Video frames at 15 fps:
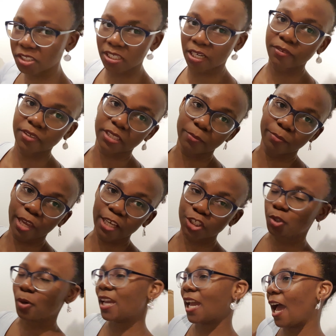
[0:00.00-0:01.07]
everything, make
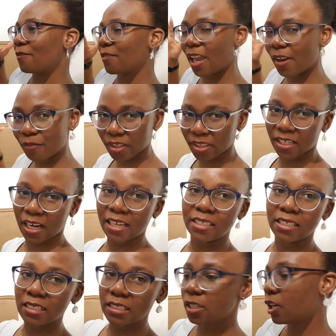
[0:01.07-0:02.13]
sure I have everything I
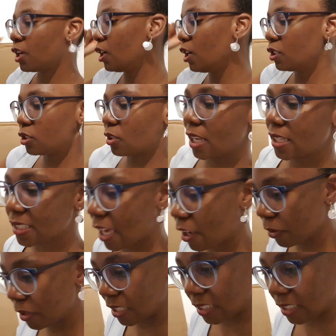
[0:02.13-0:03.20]
need. So let's get on this,